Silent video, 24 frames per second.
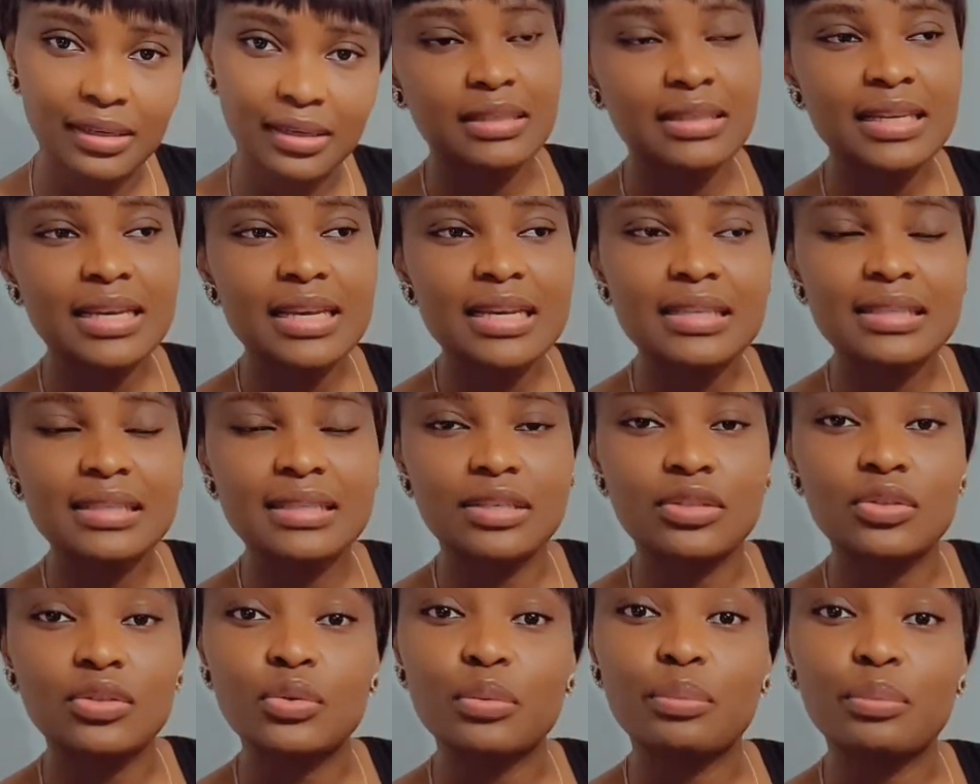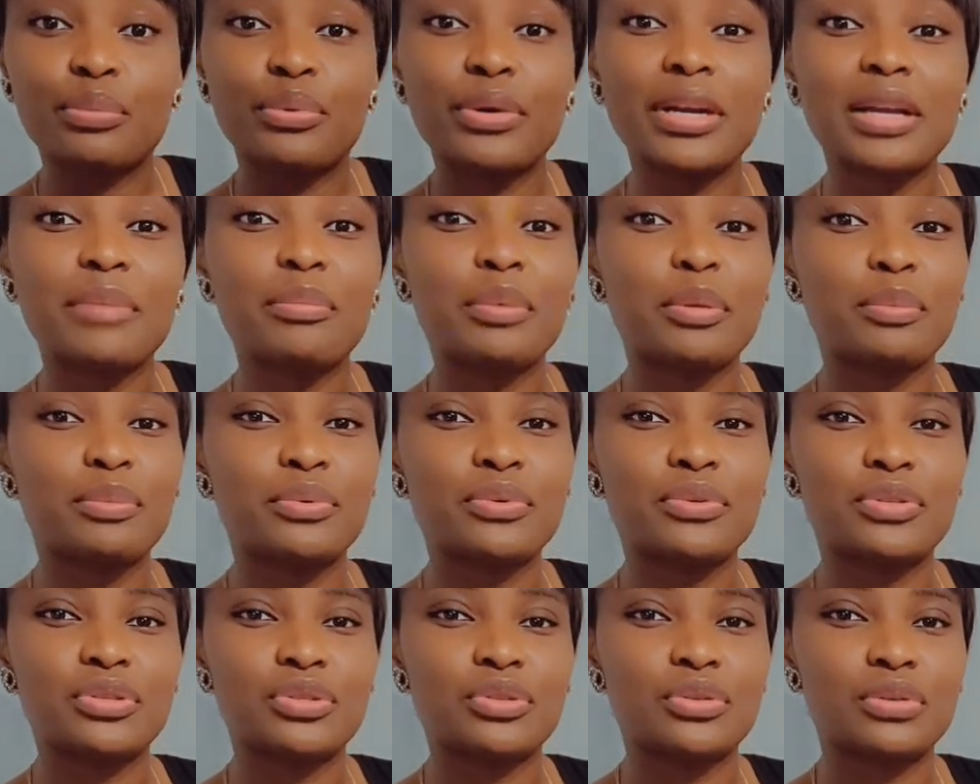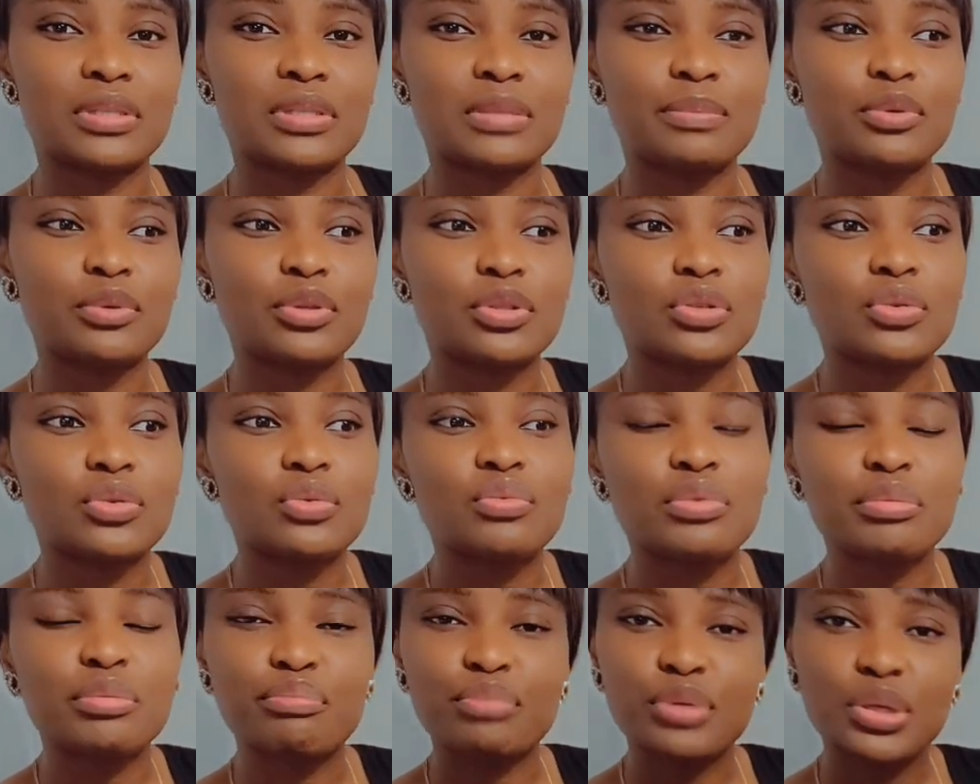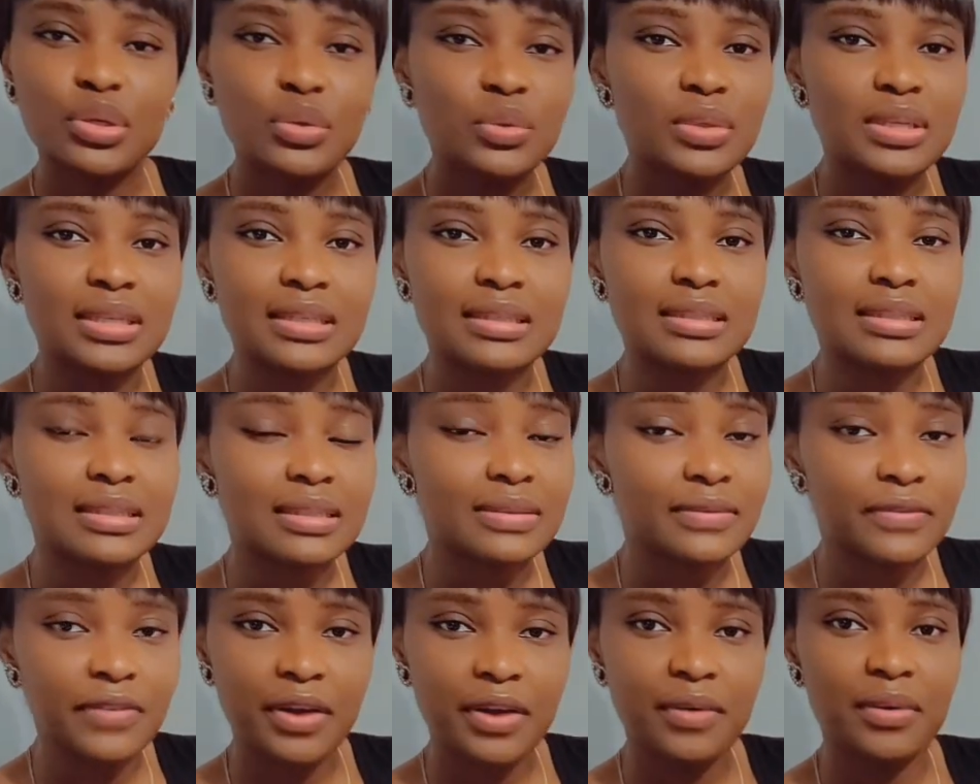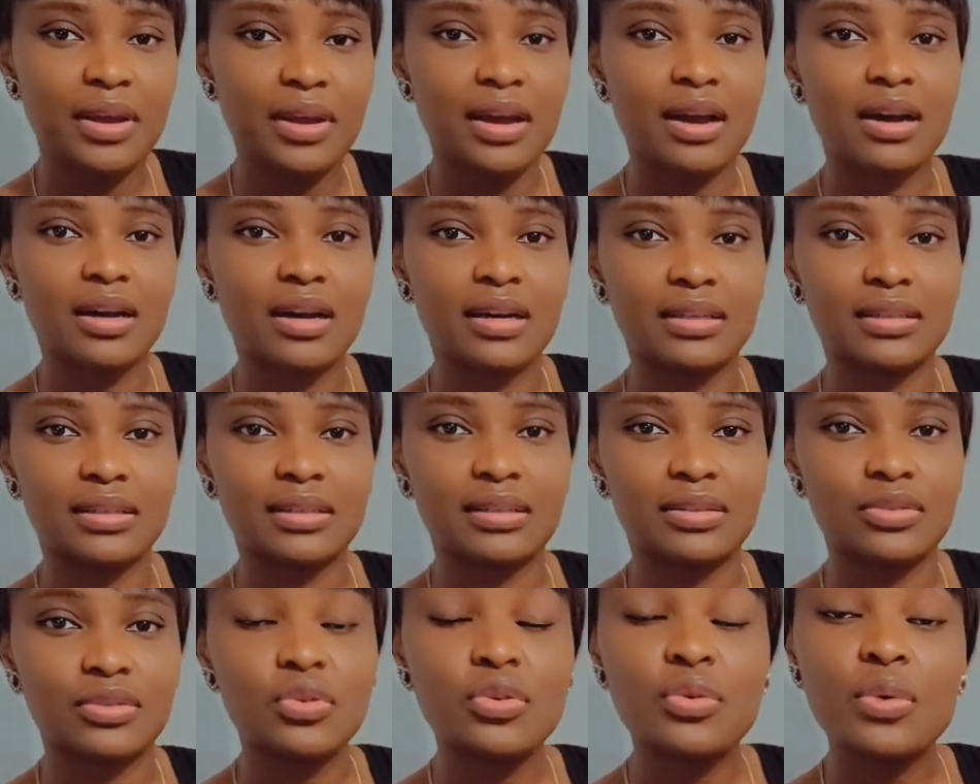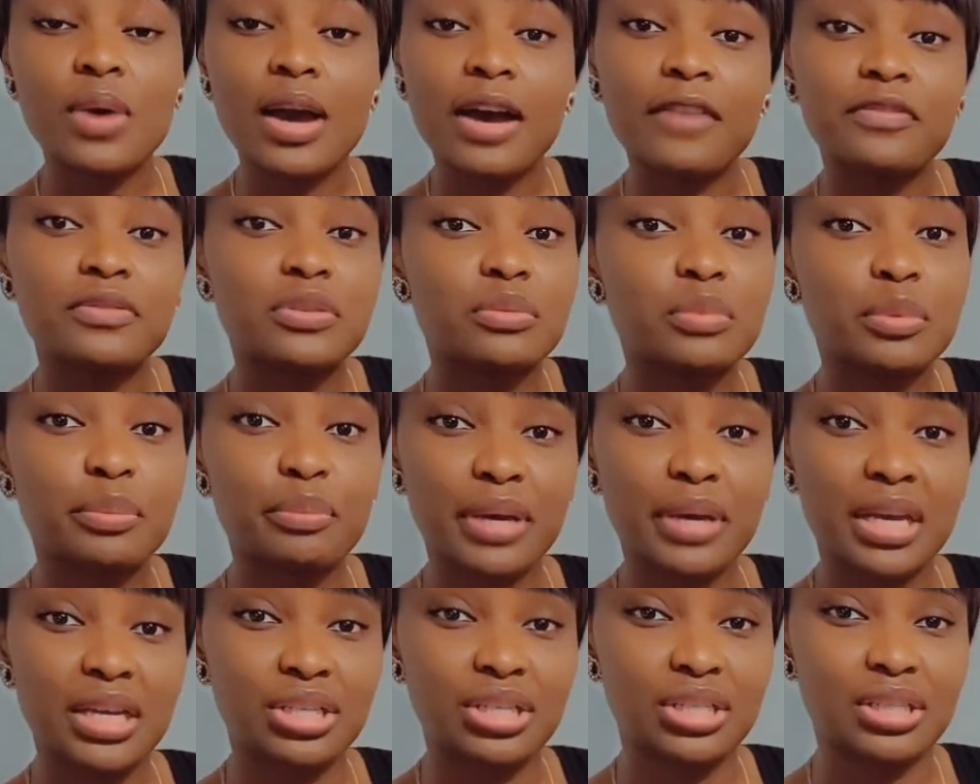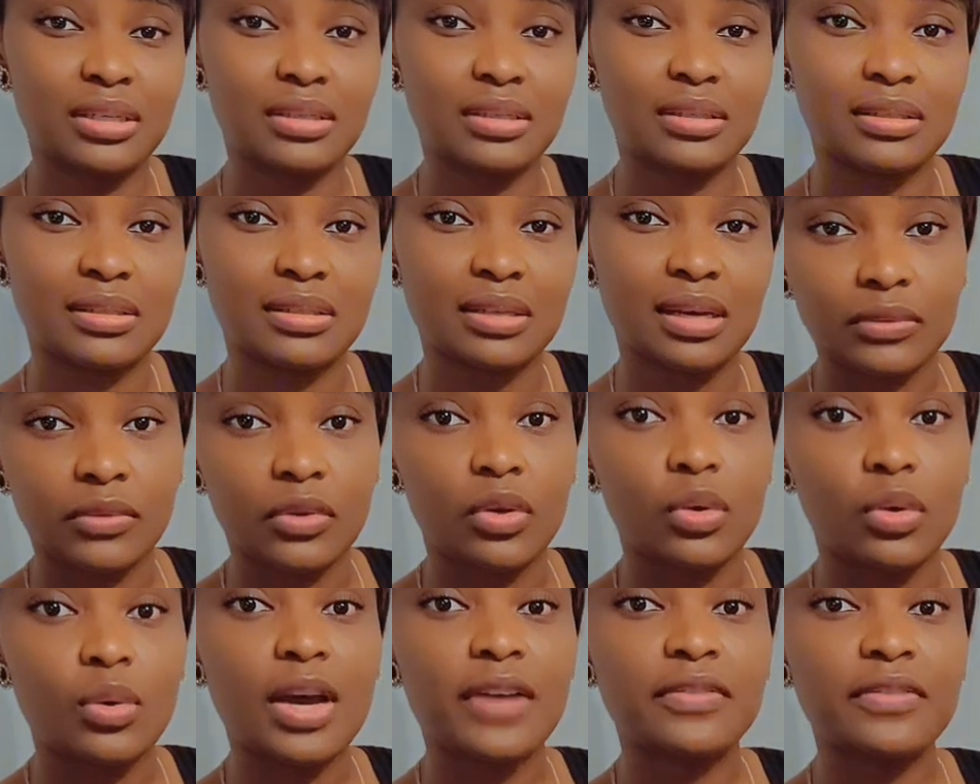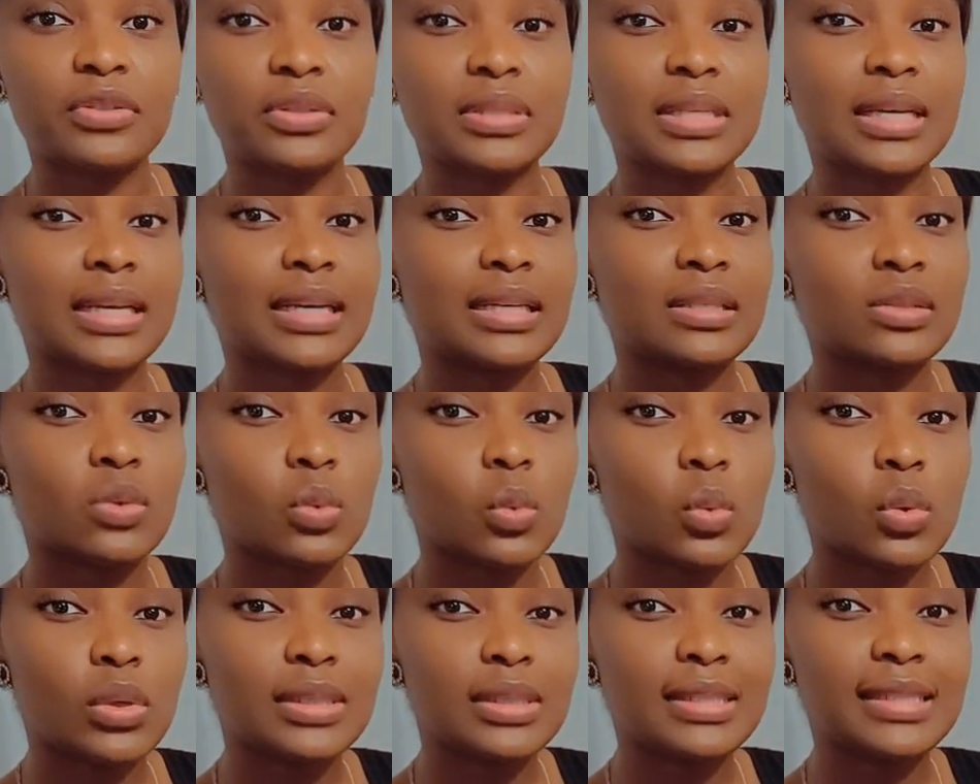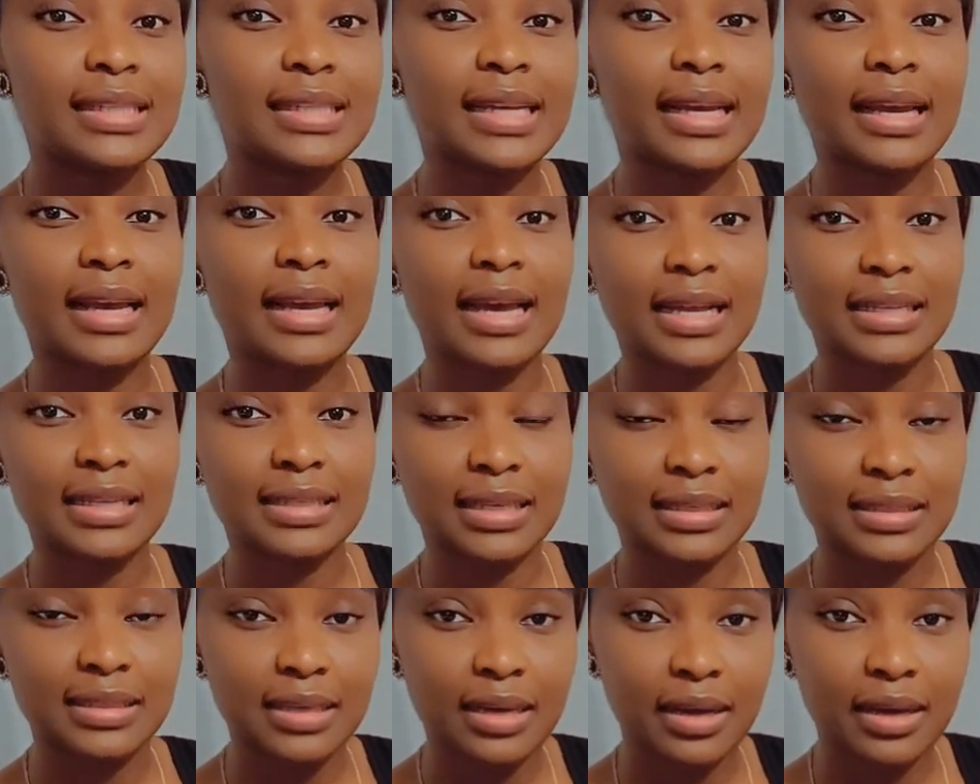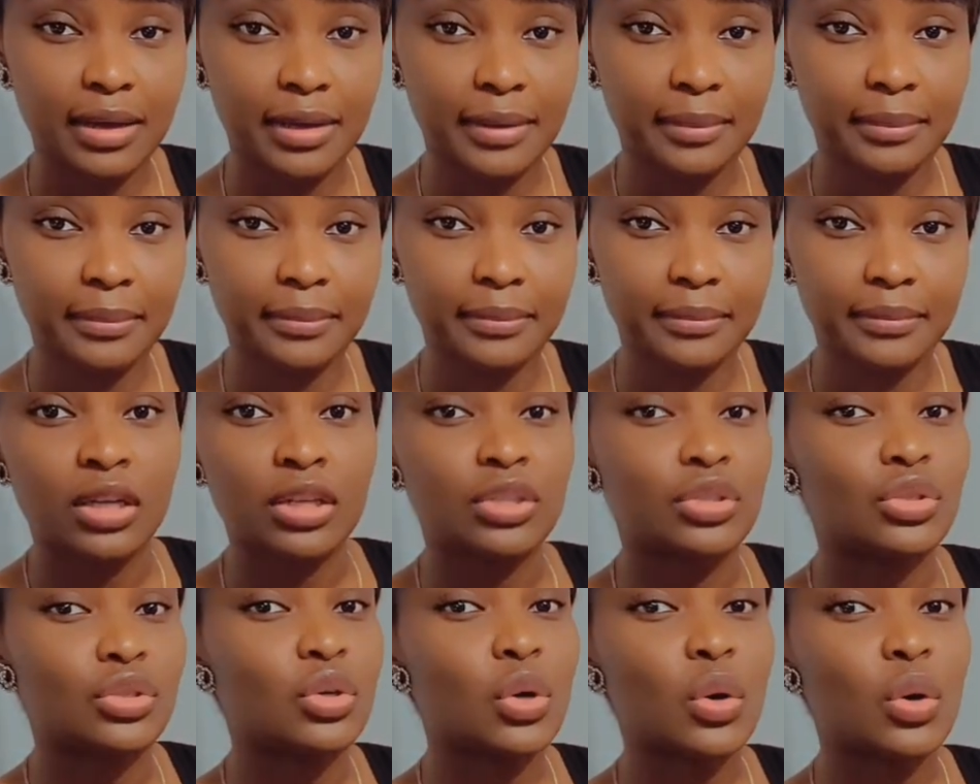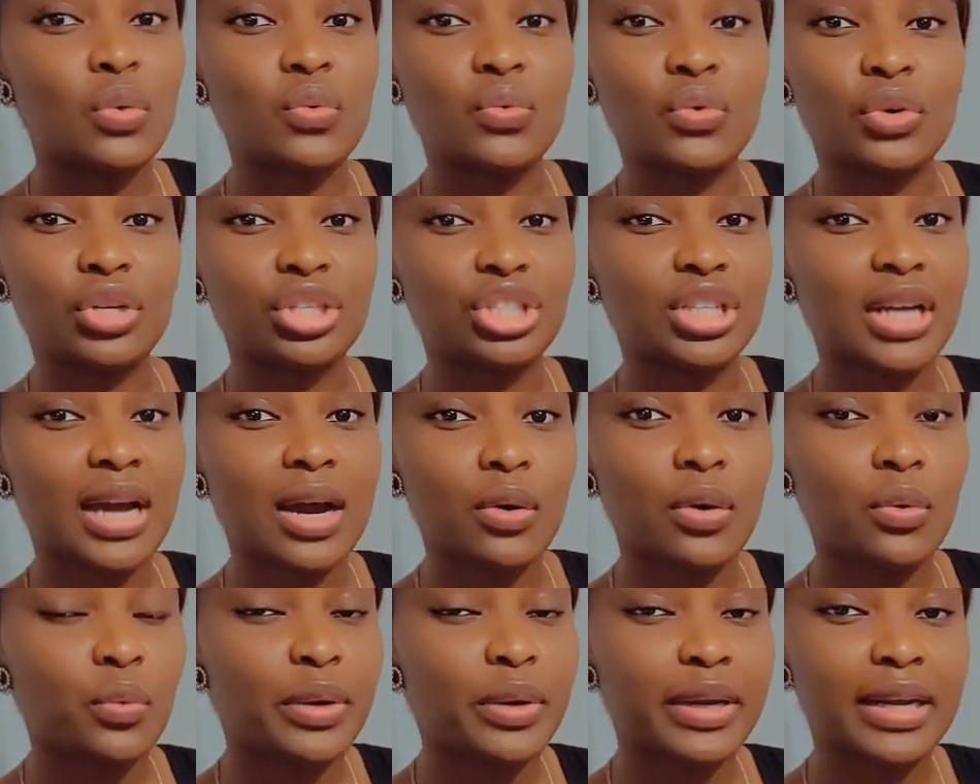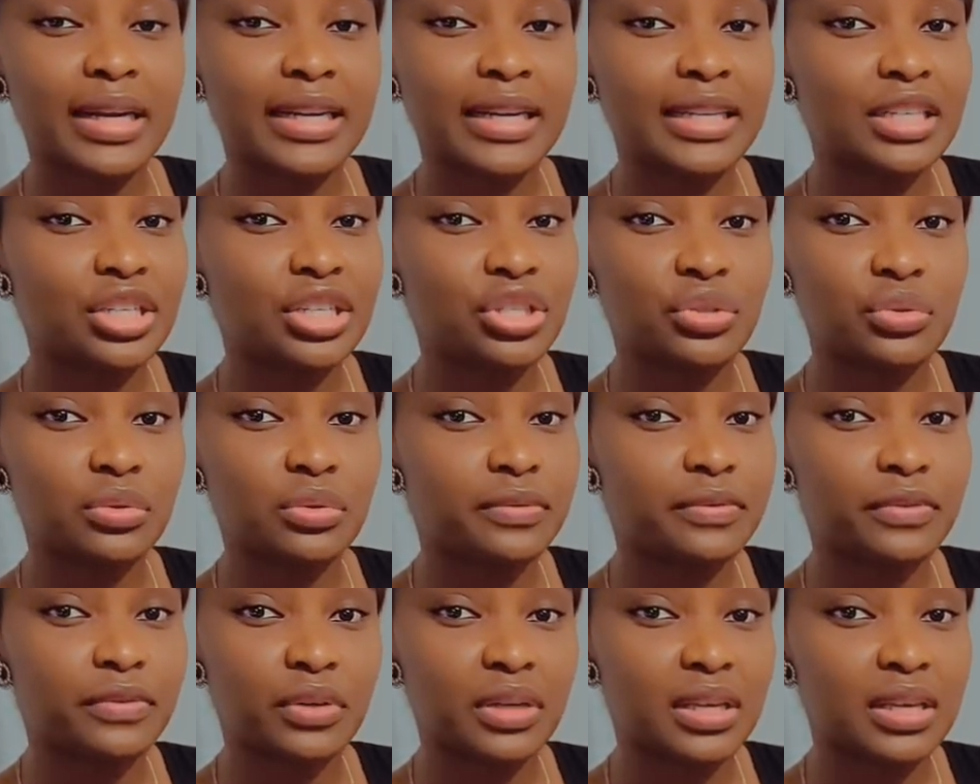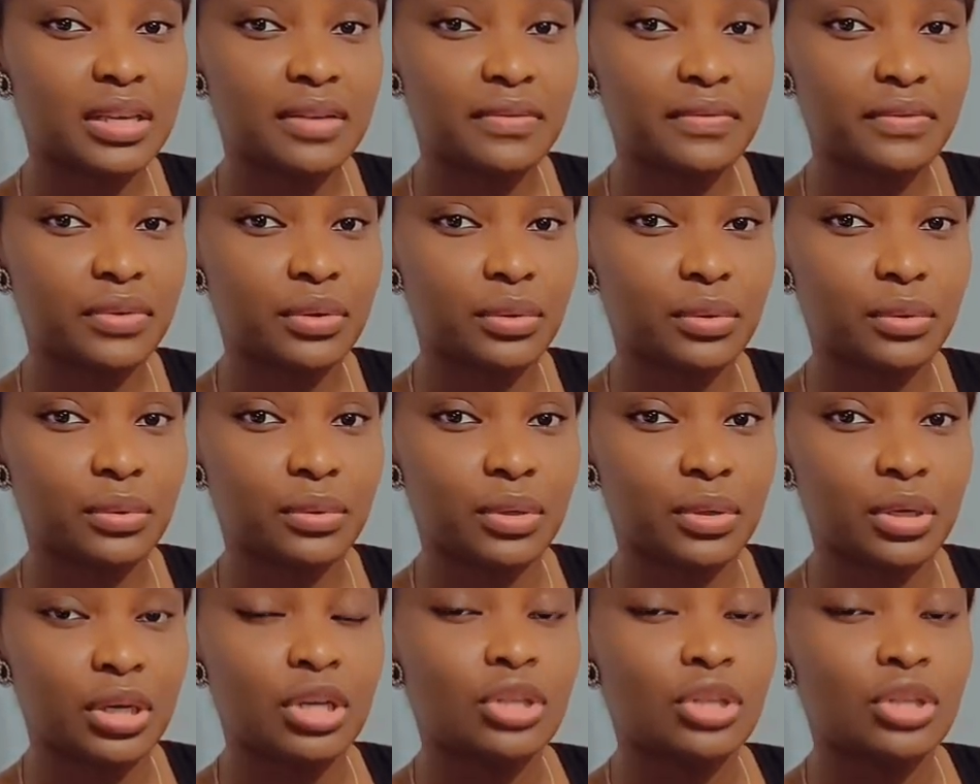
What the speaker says: It's easy to break people's trust, but to rebuild it is very hard. So you have to be patient. You have to take it one day at a time. Don't rush how quickly they should forgive you.